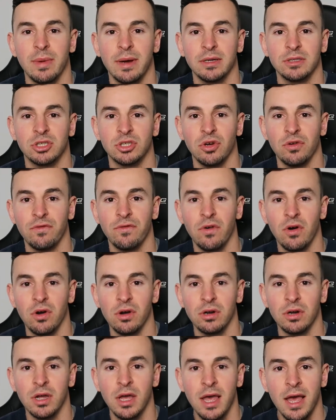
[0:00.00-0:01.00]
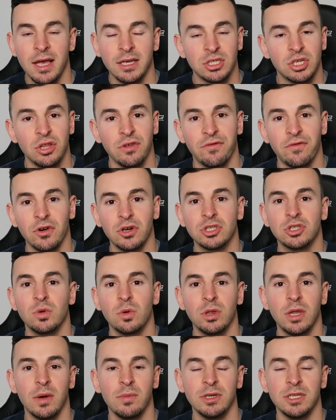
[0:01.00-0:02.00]
about so far. So the first
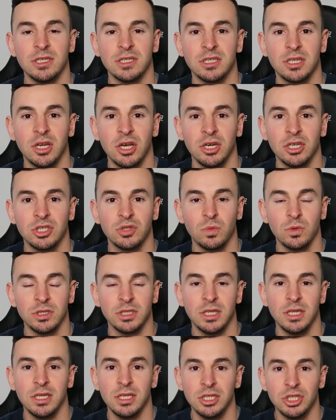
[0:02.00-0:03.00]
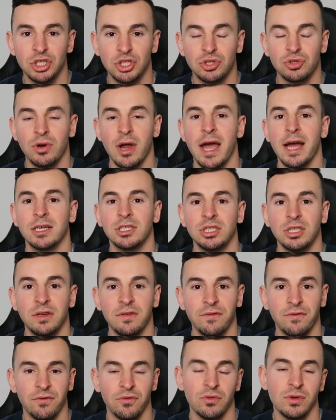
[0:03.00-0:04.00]
one that we discussed was the
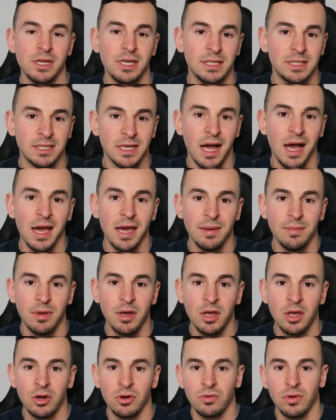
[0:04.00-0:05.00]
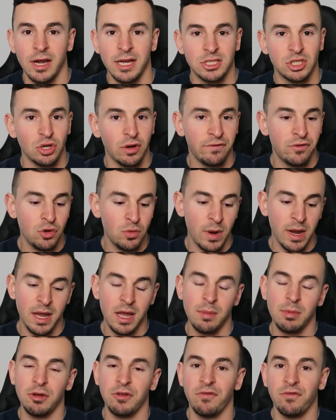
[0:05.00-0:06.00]
distraction-free time, right? So if you
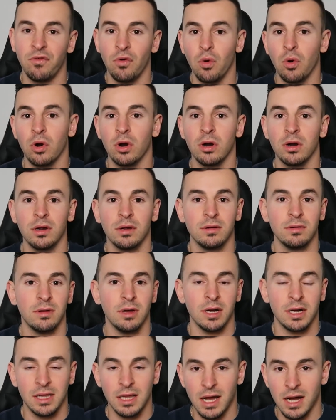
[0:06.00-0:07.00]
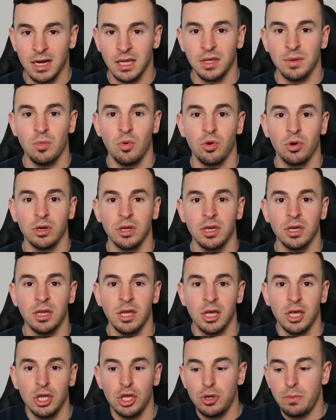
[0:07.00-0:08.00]
wake up at four o'clock in the
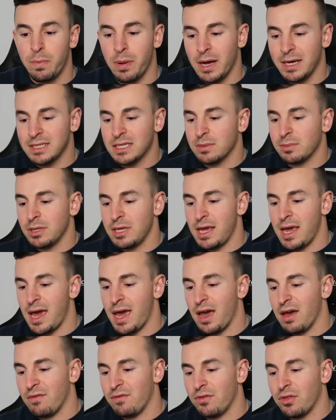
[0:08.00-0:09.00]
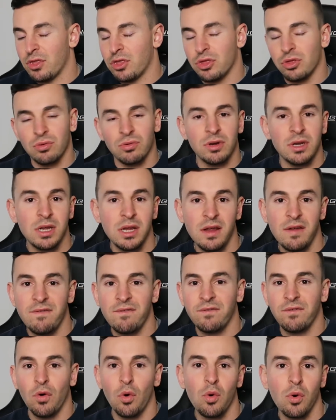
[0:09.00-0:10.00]
morning, you possibly have three,
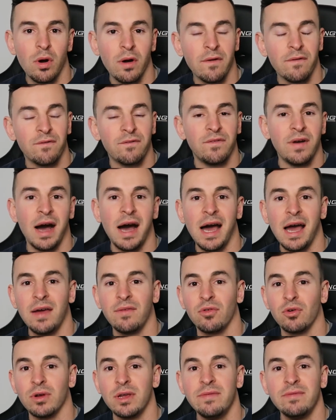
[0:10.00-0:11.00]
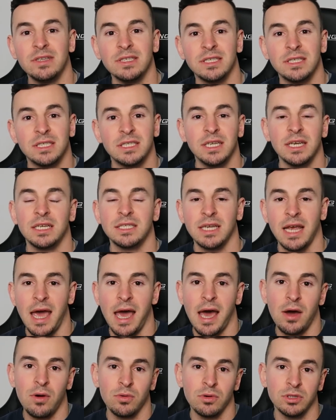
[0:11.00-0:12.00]
four, five, or even six
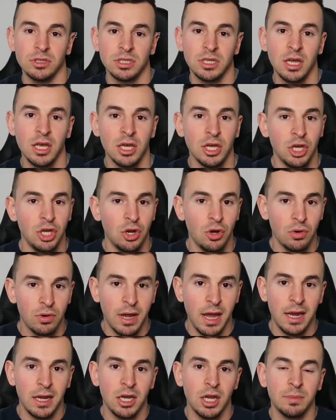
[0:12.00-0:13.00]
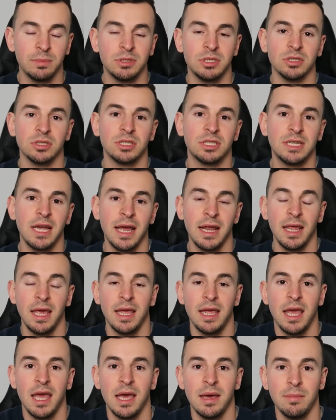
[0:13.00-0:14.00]
hours, you know, getting up till 10
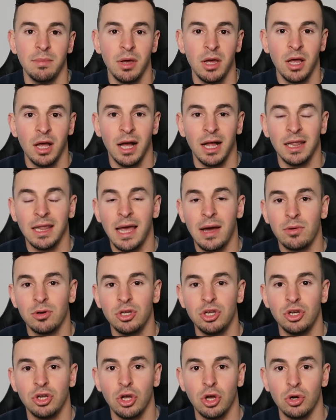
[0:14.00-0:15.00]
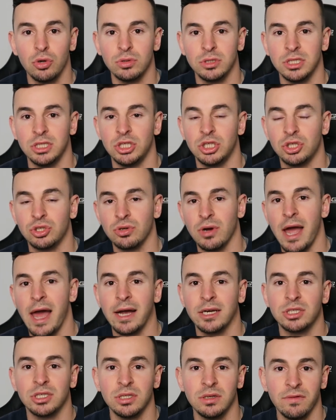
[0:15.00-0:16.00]
a.m., allowing you to go
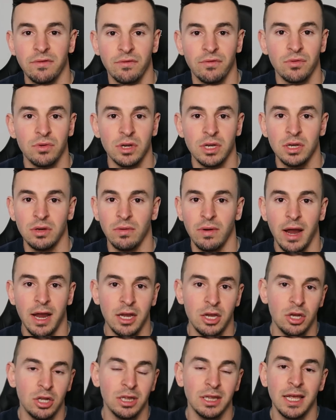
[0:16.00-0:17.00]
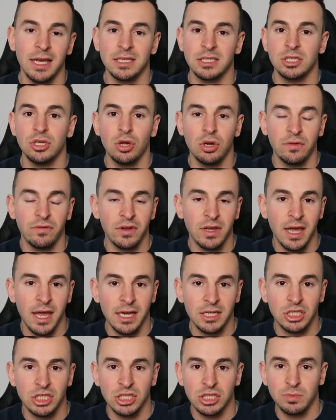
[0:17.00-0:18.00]
distraction free, right? Less
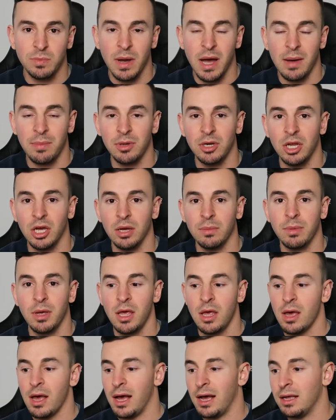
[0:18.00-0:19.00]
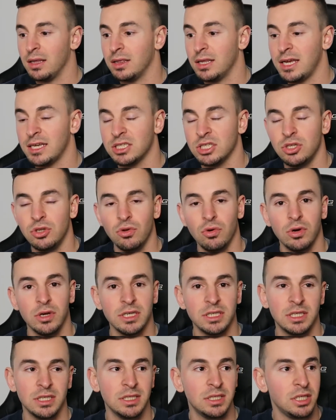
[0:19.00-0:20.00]
notifications popping up, uh, less
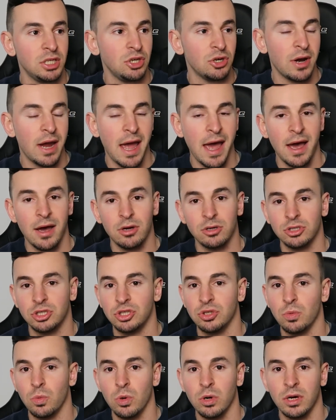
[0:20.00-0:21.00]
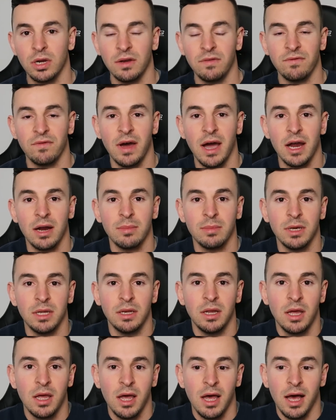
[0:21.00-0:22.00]
noises in your house, your work
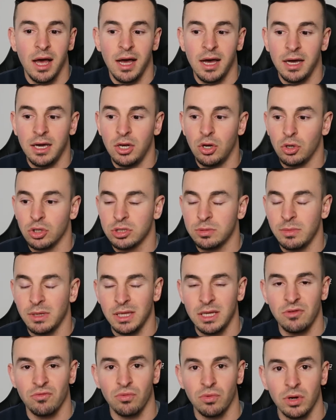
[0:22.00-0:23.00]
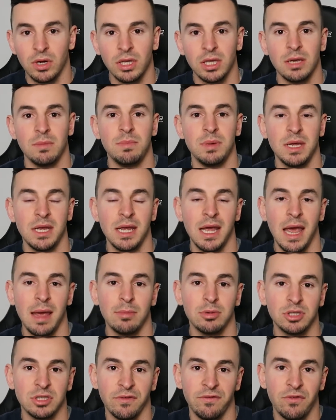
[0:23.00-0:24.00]
environment, uh, and ultimately really being
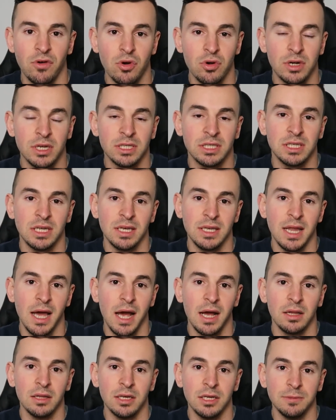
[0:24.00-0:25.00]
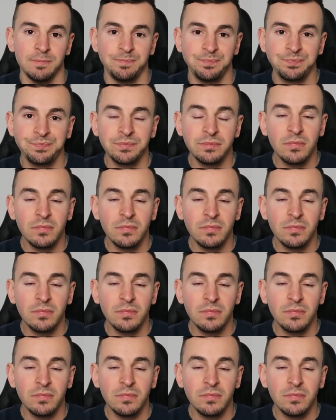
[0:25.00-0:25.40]
able to focus and dial in.